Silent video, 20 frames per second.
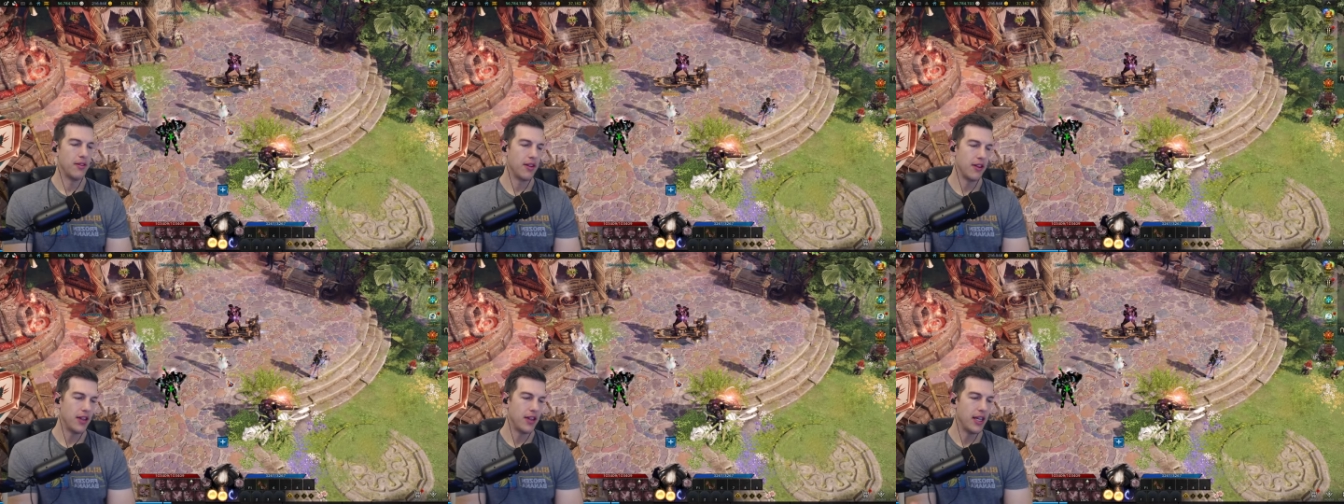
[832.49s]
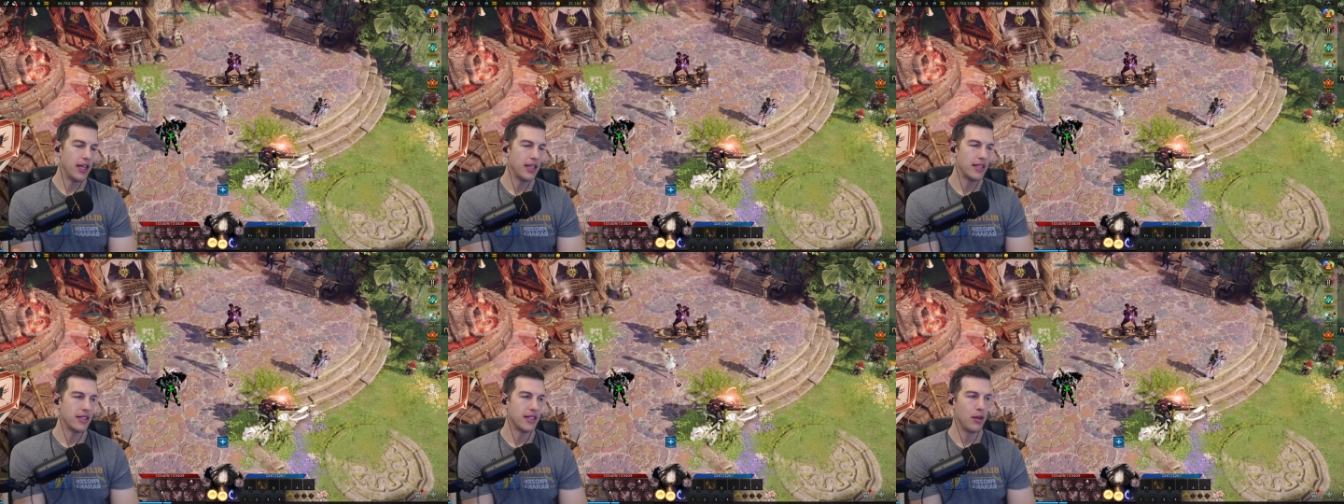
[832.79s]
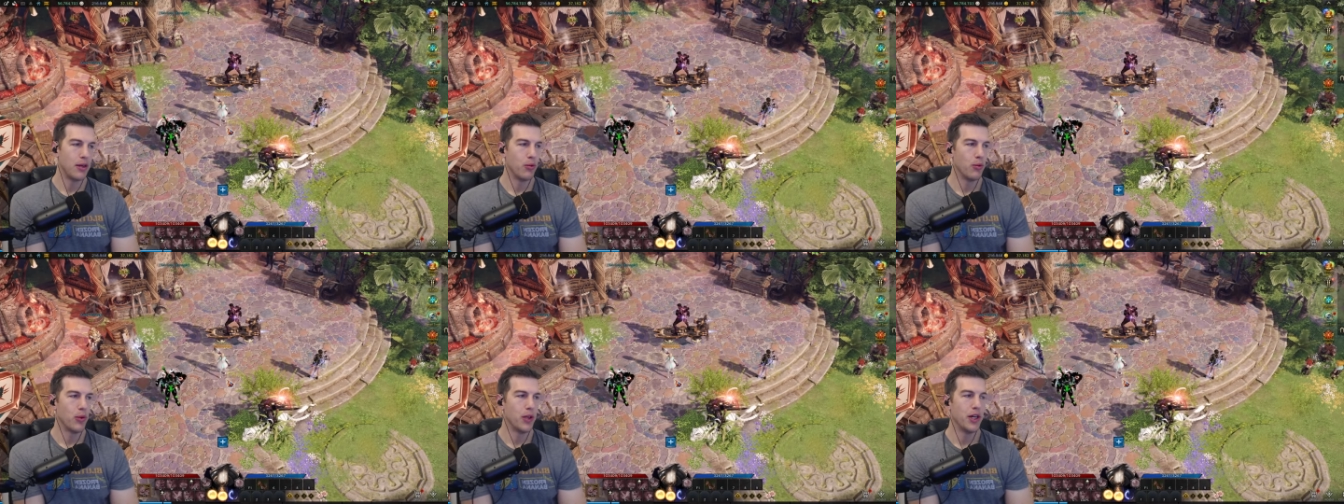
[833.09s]
The thing is
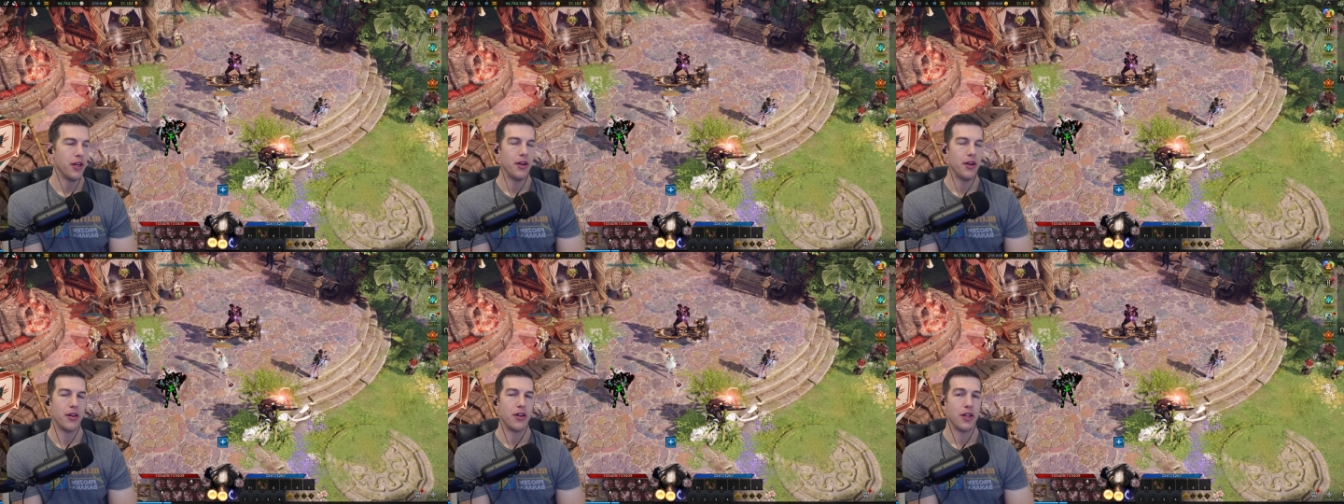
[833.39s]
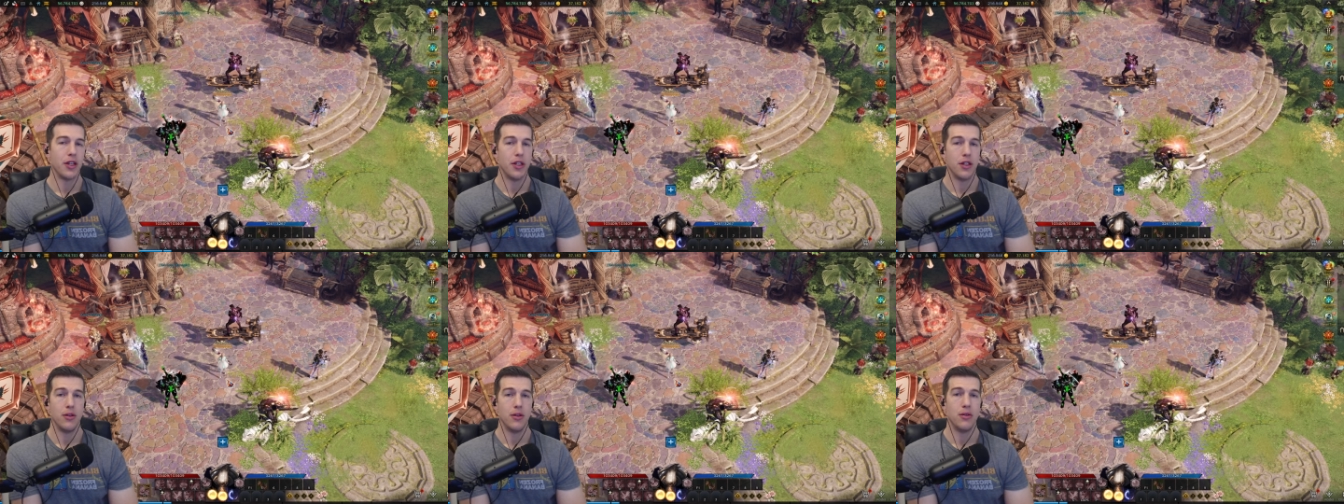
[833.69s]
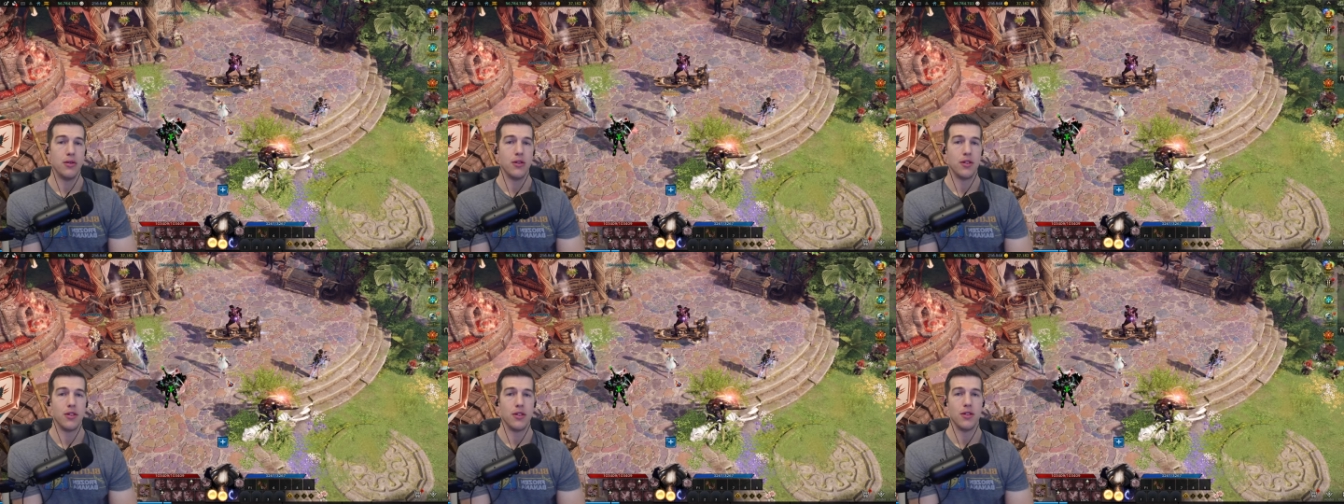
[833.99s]
that we are
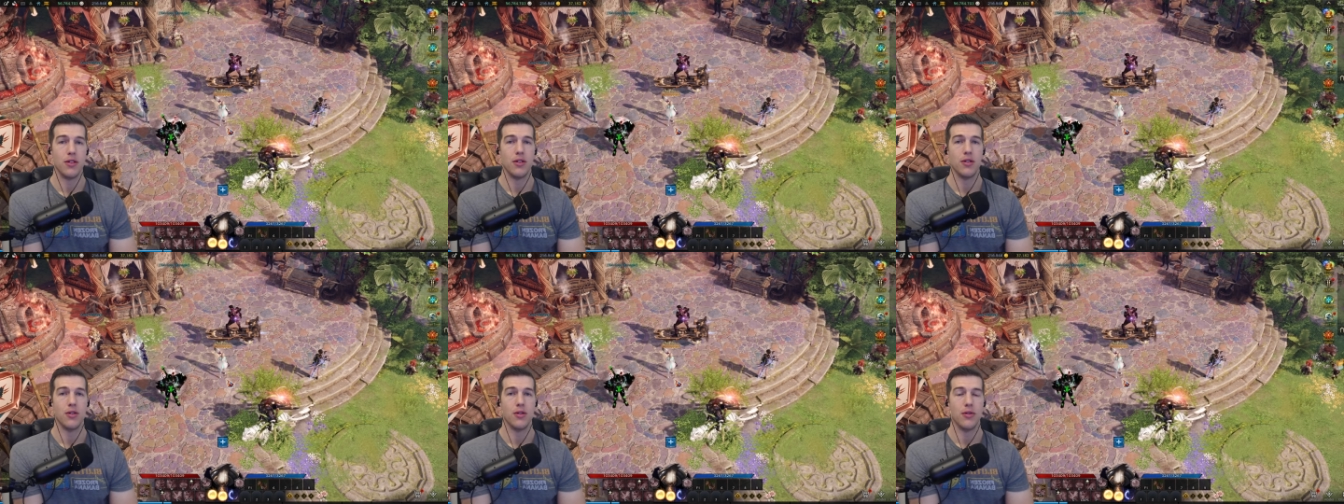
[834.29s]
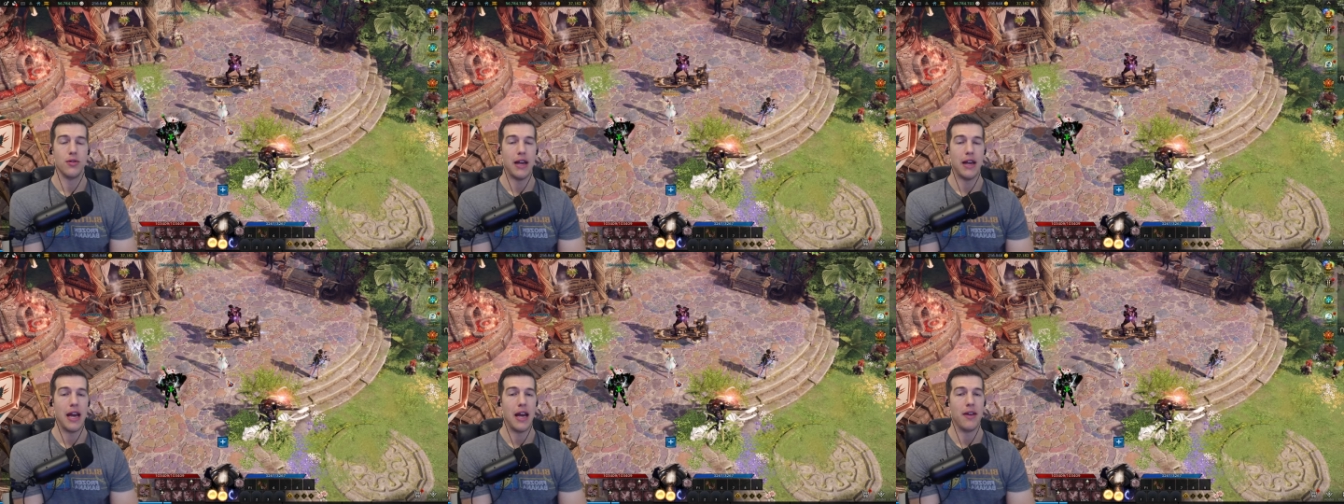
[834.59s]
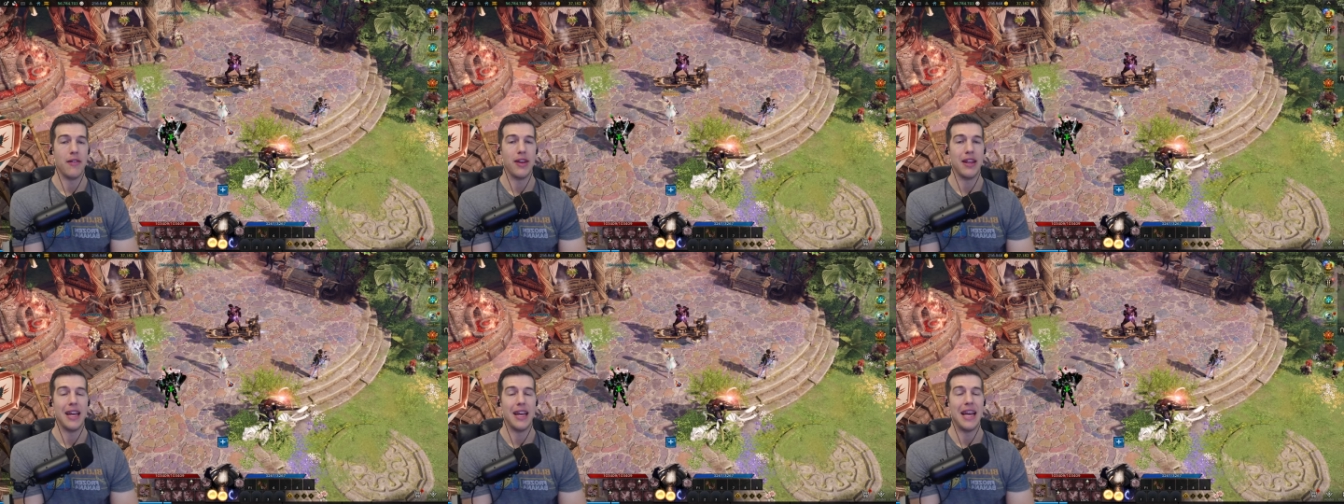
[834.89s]
used to
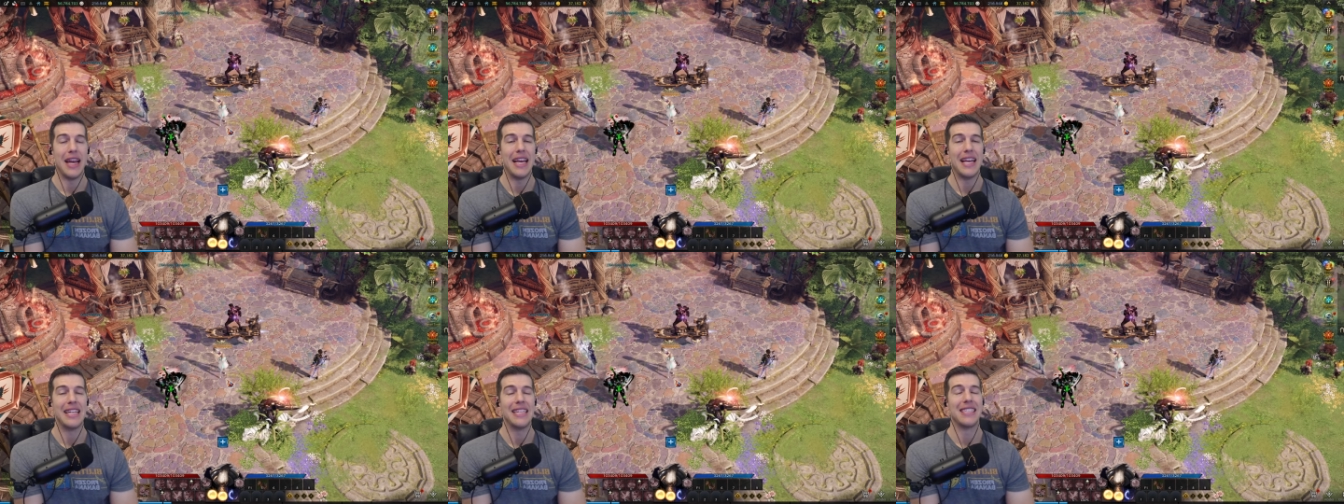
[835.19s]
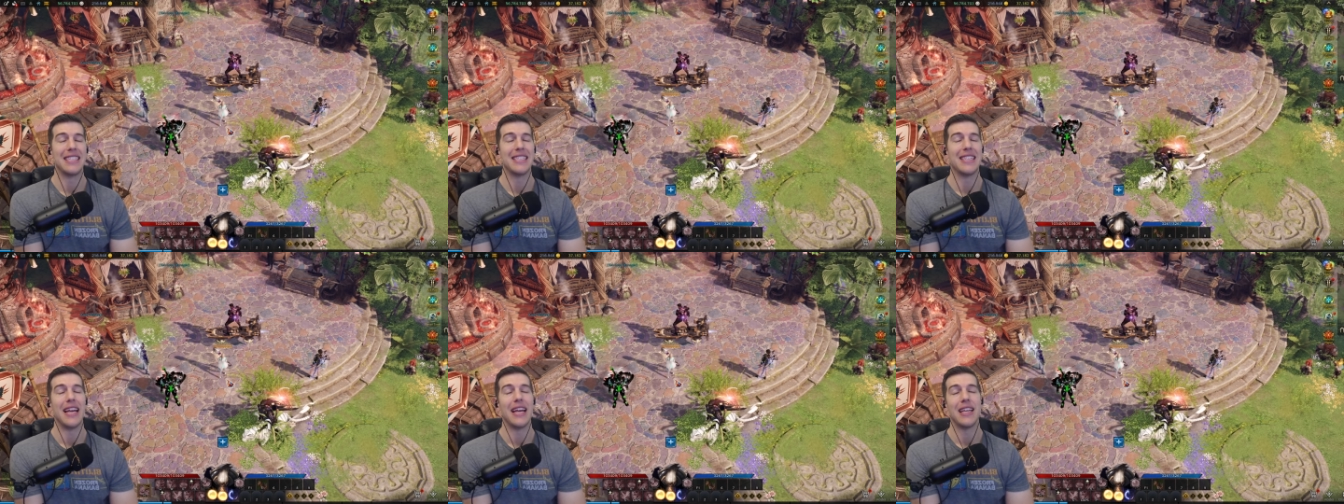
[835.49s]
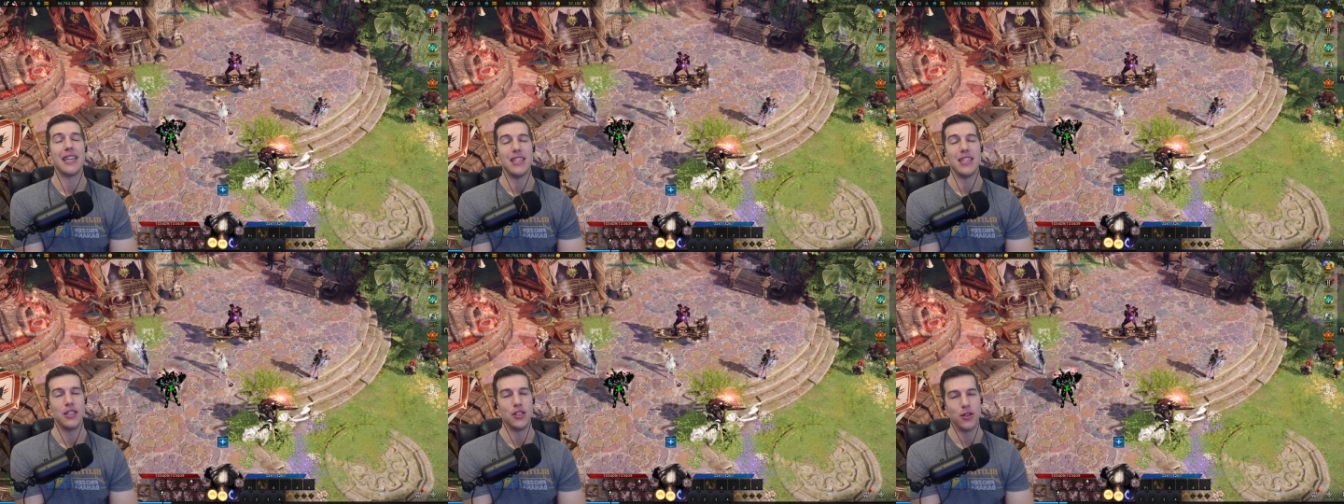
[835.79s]
having
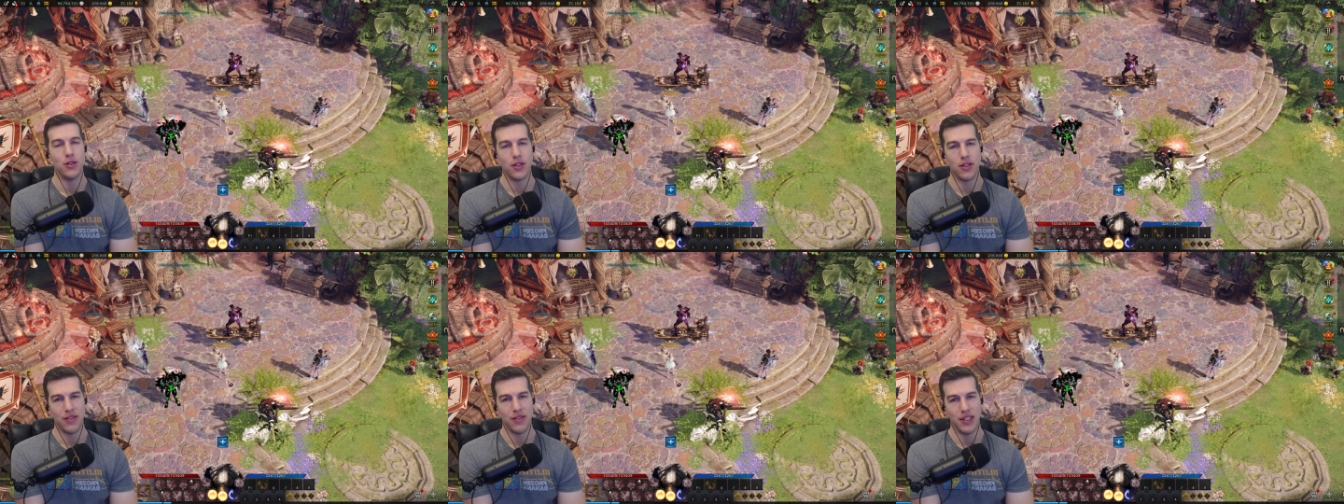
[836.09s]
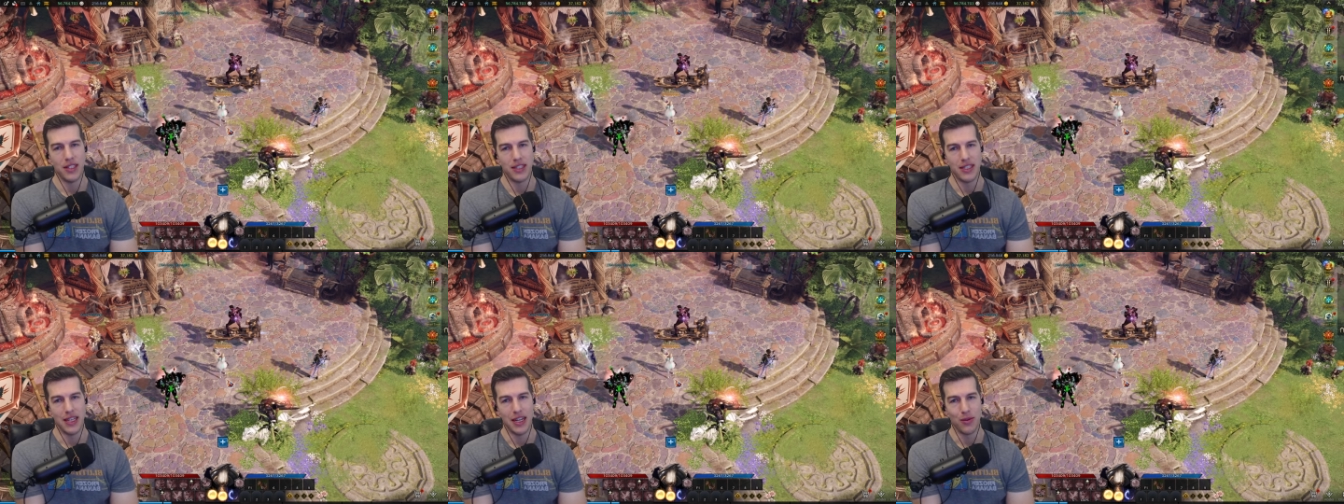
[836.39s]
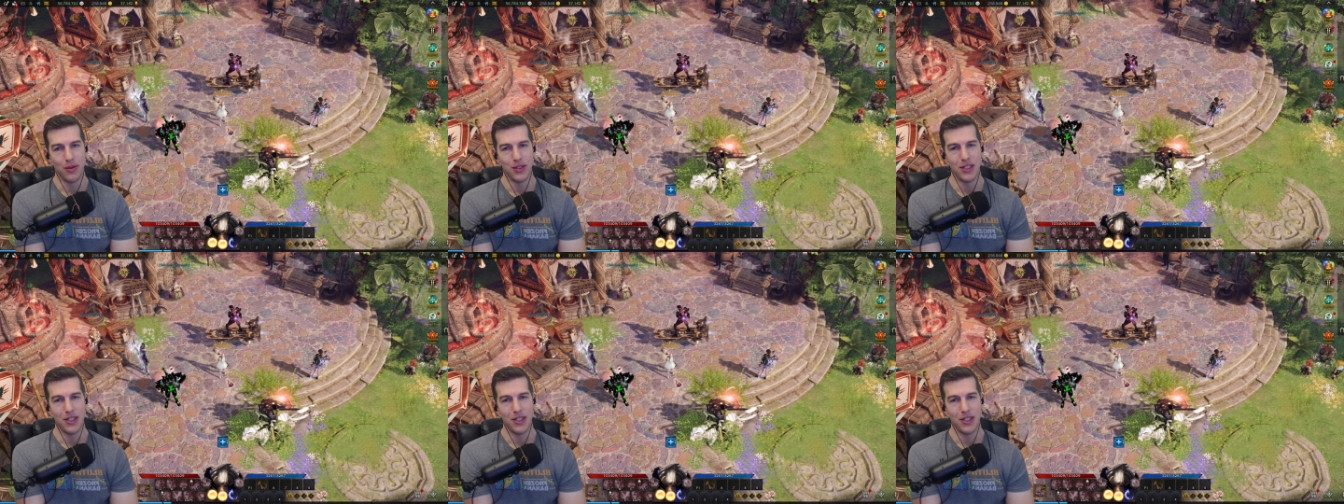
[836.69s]
insanely juiced events now.